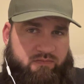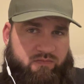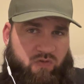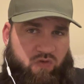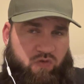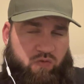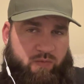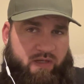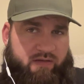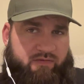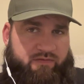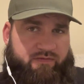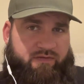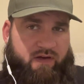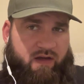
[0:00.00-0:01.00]
you may
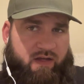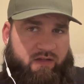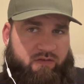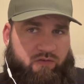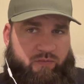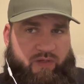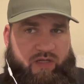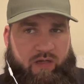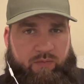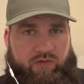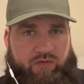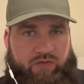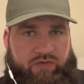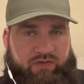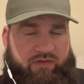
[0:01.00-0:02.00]
come
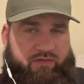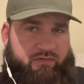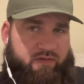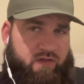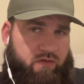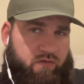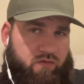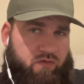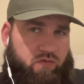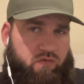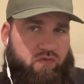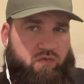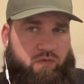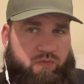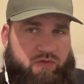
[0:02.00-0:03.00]
across different videos on
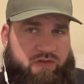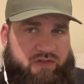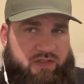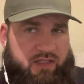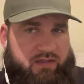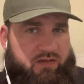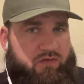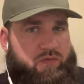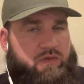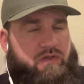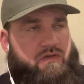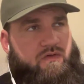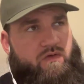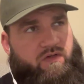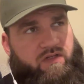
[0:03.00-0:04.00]
YouTube just like this one
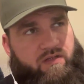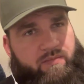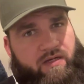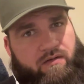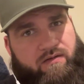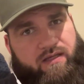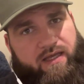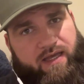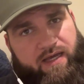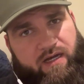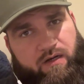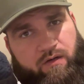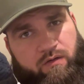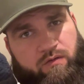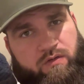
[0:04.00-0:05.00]
talking about
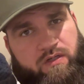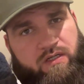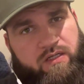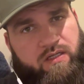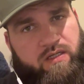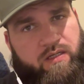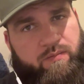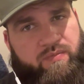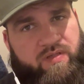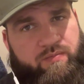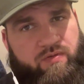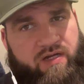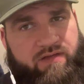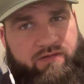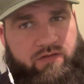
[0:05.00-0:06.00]
how
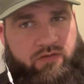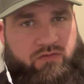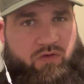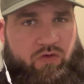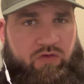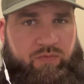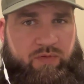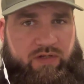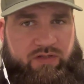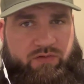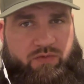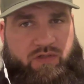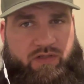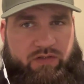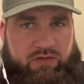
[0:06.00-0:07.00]
people had their growth, but I just
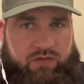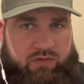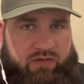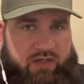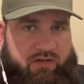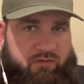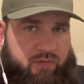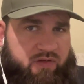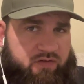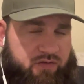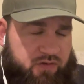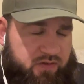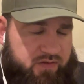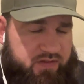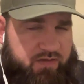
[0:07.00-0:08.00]
want to let you know that everybody's
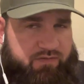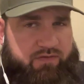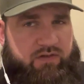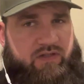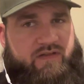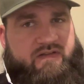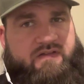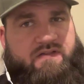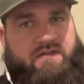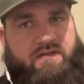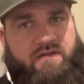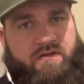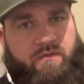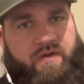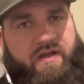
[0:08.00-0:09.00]
journey is different.
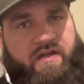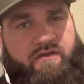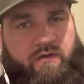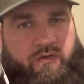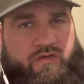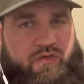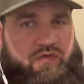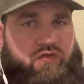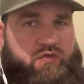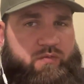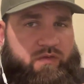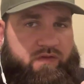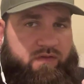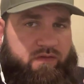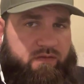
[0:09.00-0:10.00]
The way I grow on YouTube
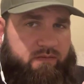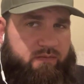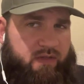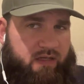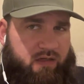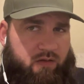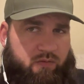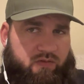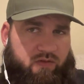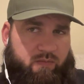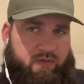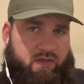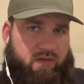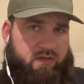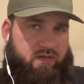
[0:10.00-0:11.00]
is not going to
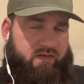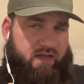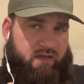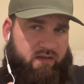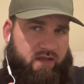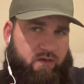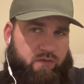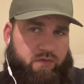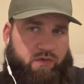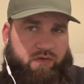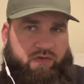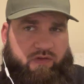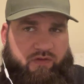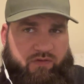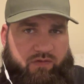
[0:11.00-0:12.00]
be exactly how
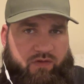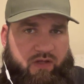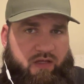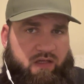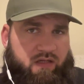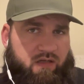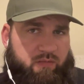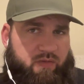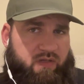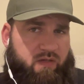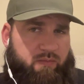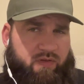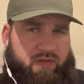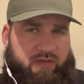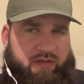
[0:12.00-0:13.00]
yours is. Could be
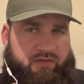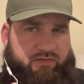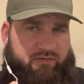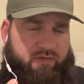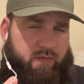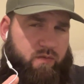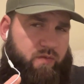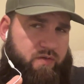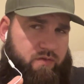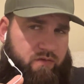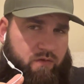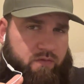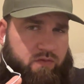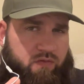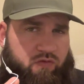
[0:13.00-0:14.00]
completely different from the way you
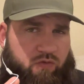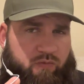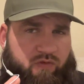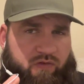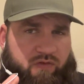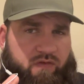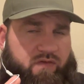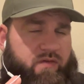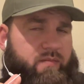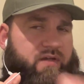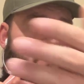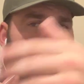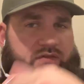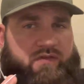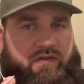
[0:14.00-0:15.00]
grow on YouTube versus somebody
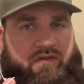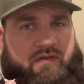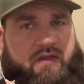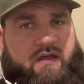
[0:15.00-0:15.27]
else's.